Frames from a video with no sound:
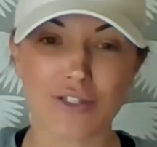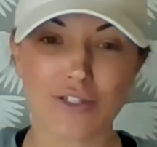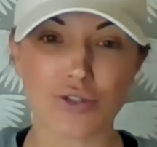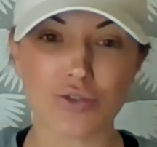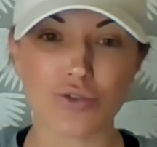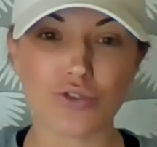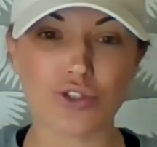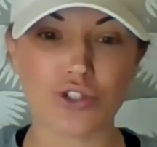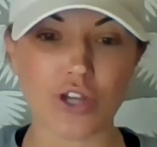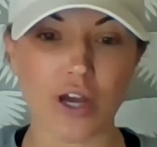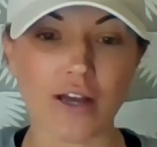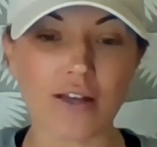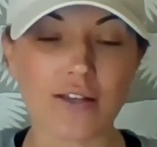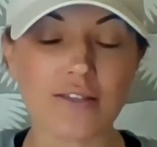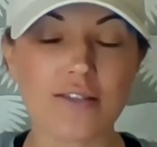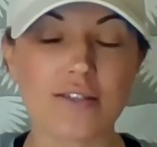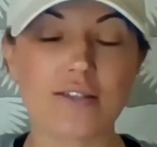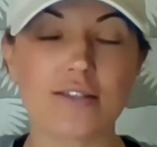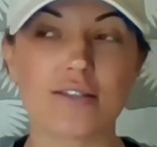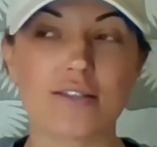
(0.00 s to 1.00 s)
to
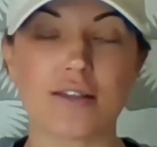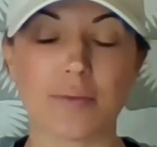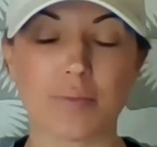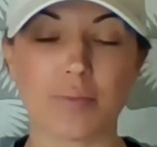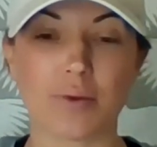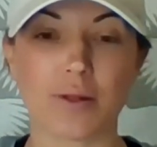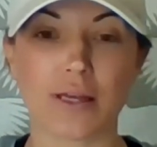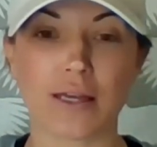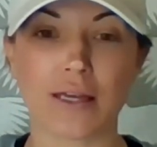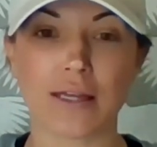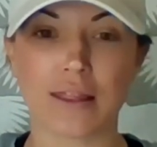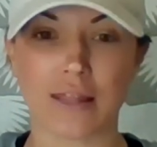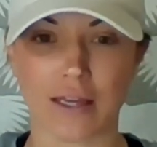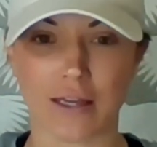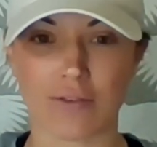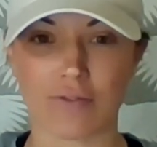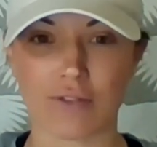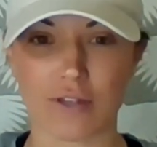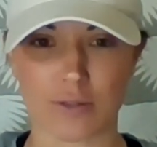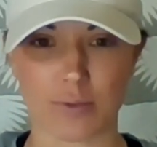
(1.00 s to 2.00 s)
just simply
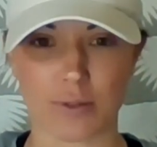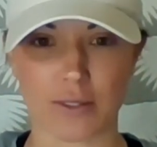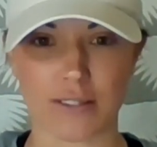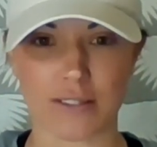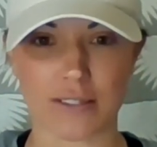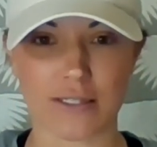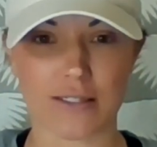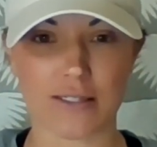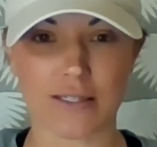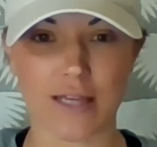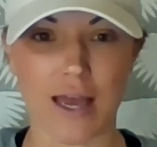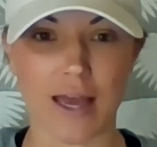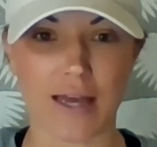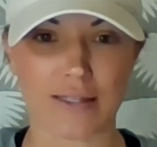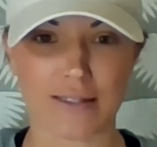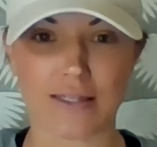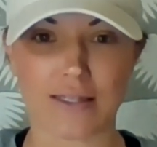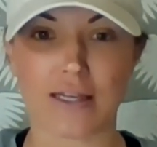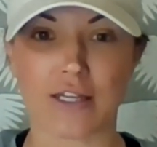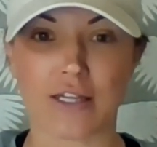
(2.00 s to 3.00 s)
think of this business
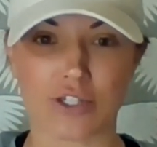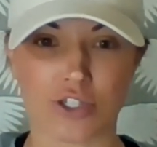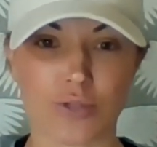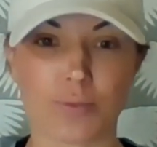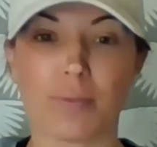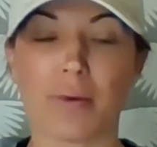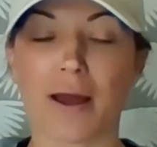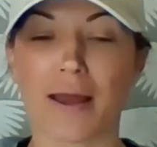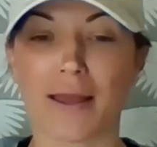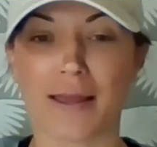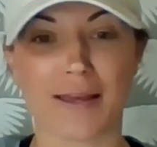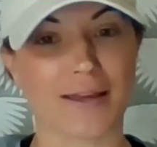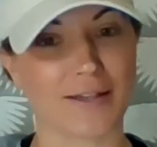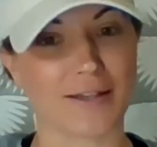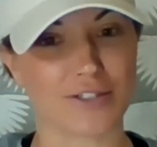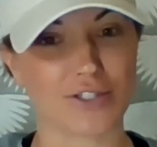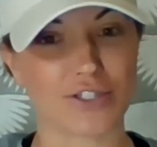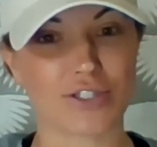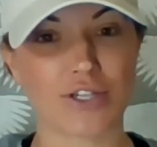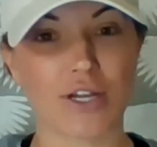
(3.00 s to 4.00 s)
as inch by
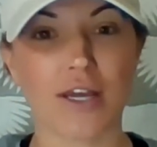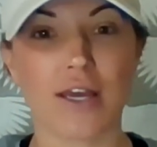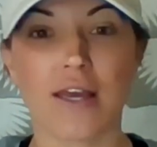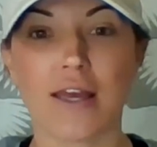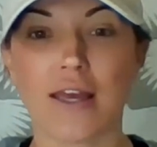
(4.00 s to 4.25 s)
inch.